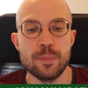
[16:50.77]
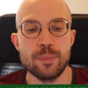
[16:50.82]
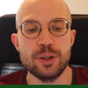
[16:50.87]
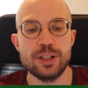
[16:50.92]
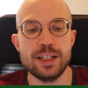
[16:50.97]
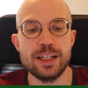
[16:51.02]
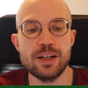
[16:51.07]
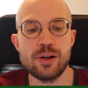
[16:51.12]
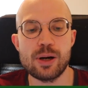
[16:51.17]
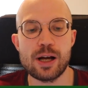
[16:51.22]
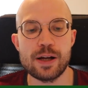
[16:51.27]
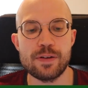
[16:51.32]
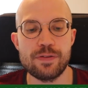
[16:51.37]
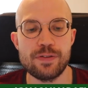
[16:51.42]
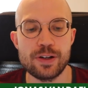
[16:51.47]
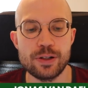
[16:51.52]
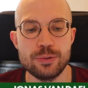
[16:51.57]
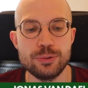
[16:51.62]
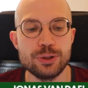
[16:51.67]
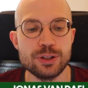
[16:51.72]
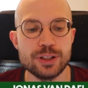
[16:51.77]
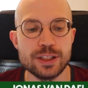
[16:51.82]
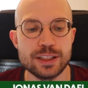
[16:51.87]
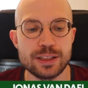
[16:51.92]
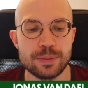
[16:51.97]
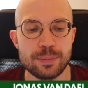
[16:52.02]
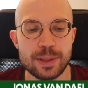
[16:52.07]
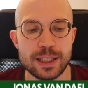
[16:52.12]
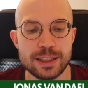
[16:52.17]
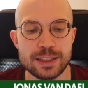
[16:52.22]
But here I found this
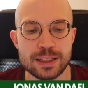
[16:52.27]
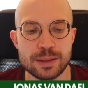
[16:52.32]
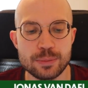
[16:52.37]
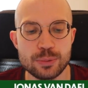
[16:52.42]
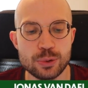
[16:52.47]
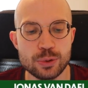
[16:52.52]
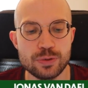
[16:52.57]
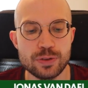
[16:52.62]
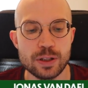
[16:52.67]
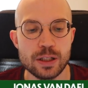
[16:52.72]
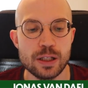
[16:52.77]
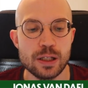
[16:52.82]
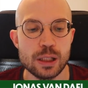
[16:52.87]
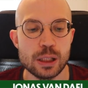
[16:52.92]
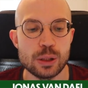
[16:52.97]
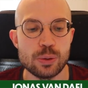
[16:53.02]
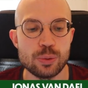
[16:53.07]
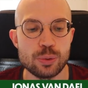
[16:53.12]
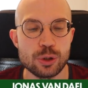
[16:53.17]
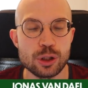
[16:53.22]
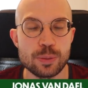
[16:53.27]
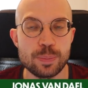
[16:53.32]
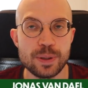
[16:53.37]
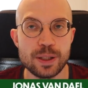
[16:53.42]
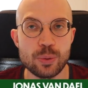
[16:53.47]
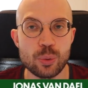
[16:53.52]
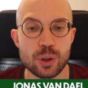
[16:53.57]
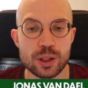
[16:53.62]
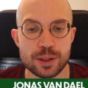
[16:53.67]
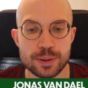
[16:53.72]
amazing move rook
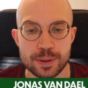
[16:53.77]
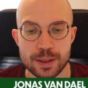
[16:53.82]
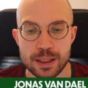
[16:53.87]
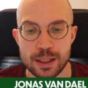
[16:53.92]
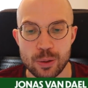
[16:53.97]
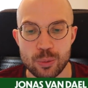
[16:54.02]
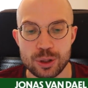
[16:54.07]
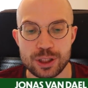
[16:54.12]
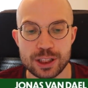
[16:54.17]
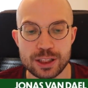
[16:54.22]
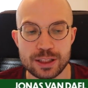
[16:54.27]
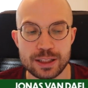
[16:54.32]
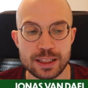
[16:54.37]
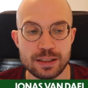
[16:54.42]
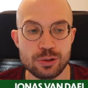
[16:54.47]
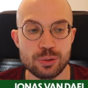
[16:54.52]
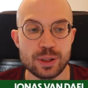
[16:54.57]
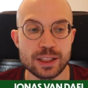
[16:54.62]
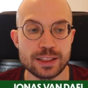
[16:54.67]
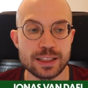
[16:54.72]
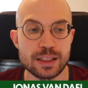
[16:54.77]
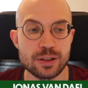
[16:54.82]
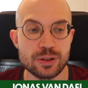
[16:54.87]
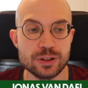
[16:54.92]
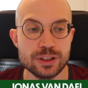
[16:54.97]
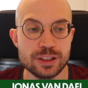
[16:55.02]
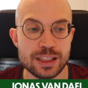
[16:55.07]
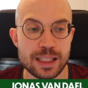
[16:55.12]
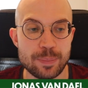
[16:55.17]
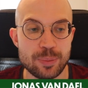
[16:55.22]
b1, which is an interesting
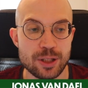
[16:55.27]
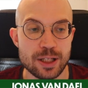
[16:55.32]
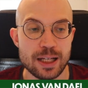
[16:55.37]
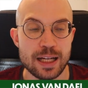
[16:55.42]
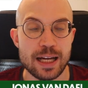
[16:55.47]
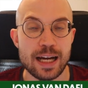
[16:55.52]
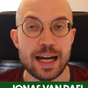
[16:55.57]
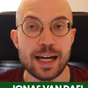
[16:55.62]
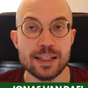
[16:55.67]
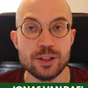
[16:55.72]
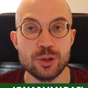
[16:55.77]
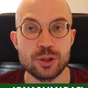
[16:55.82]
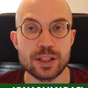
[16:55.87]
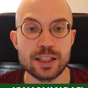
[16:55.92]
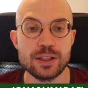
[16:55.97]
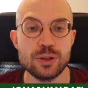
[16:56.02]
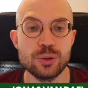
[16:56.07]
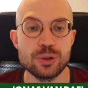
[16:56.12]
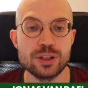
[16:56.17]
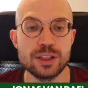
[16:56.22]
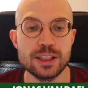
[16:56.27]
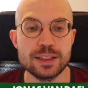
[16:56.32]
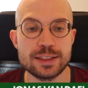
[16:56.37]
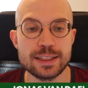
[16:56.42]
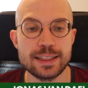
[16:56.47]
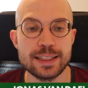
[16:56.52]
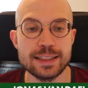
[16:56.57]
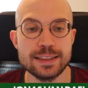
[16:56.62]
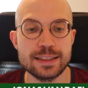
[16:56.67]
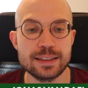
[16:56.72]
concept. And you can use this
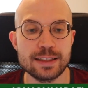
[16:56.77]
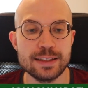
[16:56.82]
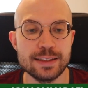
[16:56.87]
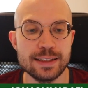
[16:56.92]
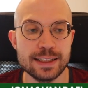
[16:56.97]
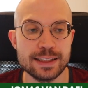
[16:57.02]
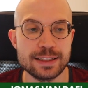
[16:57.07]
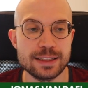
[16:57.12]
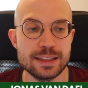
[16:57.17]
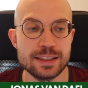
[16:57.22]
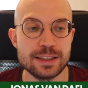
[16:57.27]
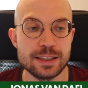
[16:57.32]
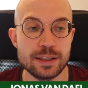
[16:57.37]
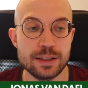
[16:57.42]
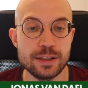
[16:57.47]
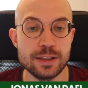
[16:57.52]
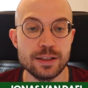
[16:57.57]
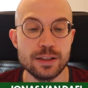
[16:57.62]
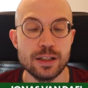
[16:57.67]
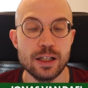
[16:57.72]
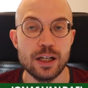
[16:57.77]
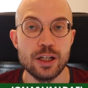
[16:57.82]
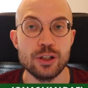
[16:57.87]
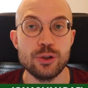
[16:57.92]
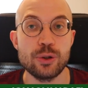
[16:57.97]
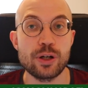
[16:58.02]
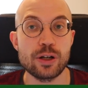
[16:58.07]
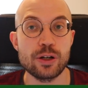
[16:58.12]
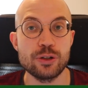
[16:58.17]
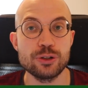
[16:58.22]
against this Sicilian.
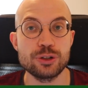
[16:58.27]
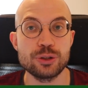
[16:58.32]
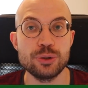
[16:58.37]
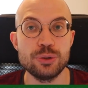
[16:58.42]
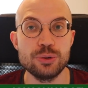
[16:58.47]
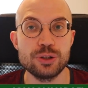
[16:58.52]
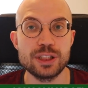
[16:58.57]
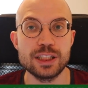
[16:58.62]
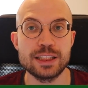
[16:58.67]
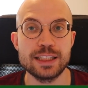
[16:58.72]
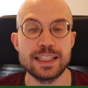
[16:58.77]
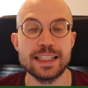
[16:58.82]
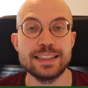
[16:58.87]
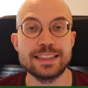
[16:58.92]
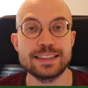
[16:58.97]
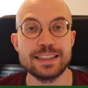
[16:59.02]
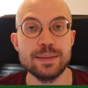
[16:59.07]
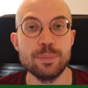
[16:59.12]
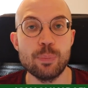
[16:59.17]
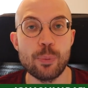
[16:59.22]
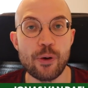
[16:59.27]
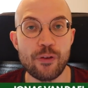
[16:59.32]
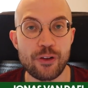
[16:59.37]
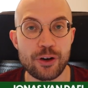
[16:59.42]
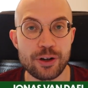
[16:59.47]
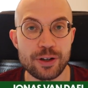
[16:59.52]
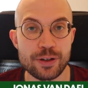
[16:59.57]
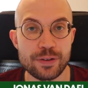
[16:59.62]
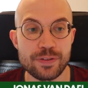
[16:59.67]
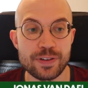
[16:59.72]
You can also use this against the modern